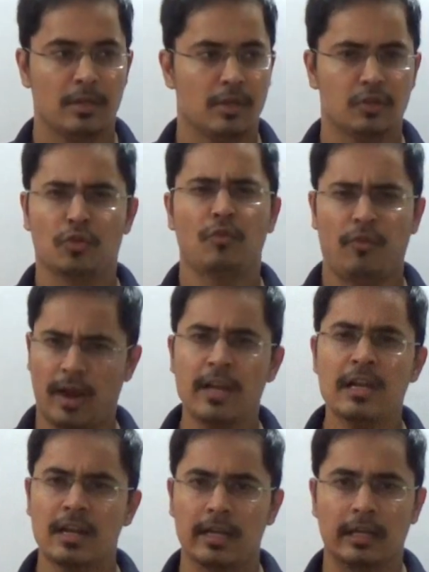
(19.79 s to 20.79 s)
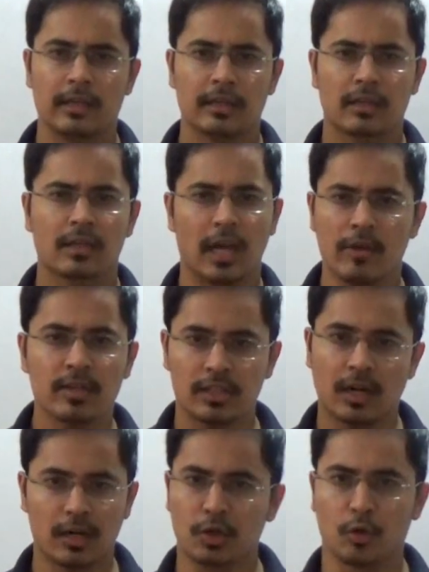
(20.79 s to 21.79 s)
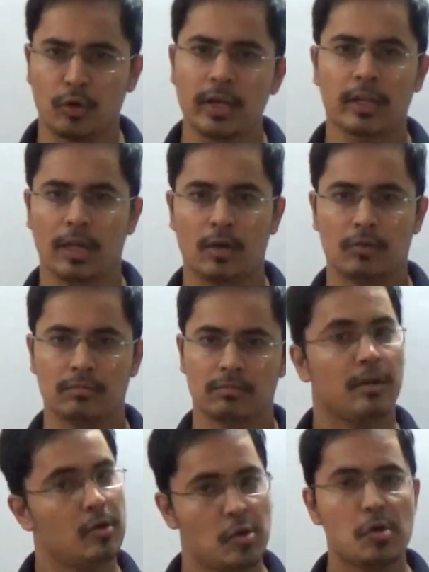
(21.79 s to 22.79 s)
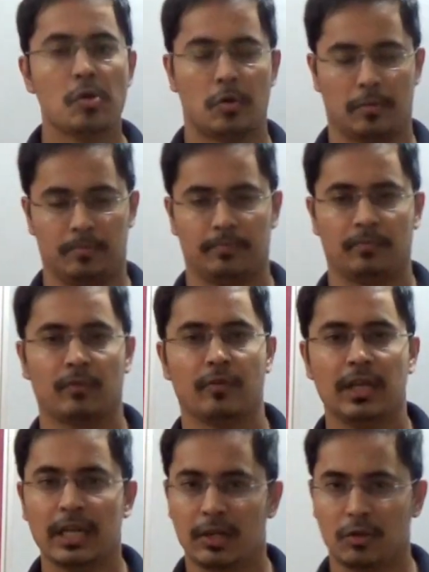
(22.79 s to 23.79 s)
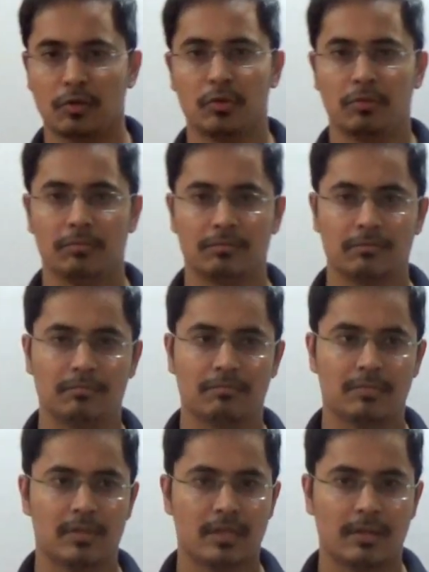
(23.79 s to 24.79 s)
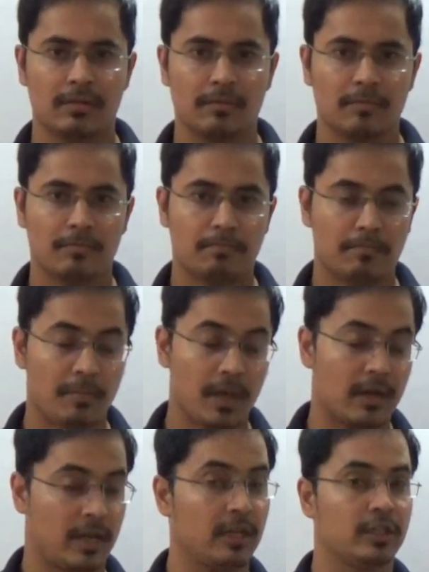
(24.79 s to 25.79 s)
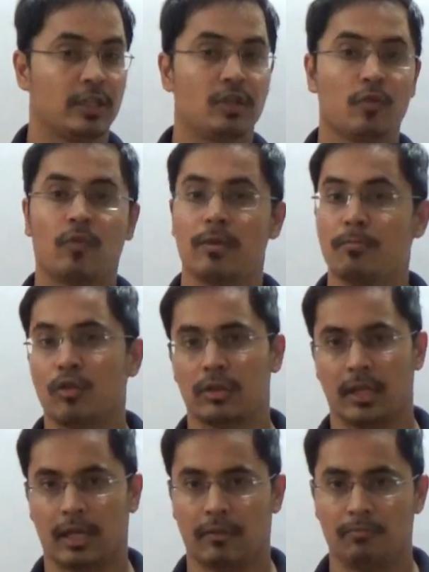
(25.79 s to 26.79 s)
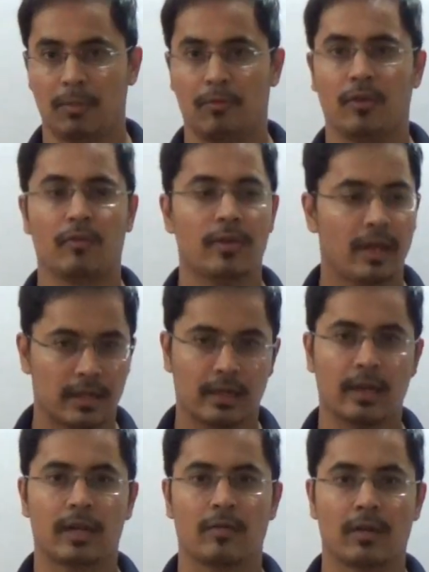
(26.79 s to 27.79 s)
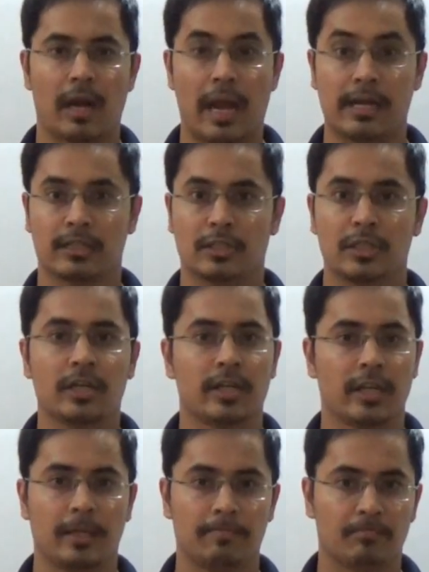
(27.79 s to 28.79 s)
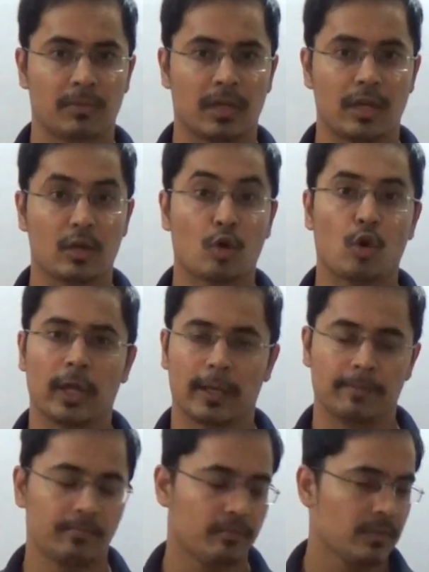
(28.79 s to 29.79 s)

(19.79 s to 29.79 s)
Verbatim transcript: So finally, can we start coding now? No, we need to pay attention to one more thing before we can get our hands dirty in coding.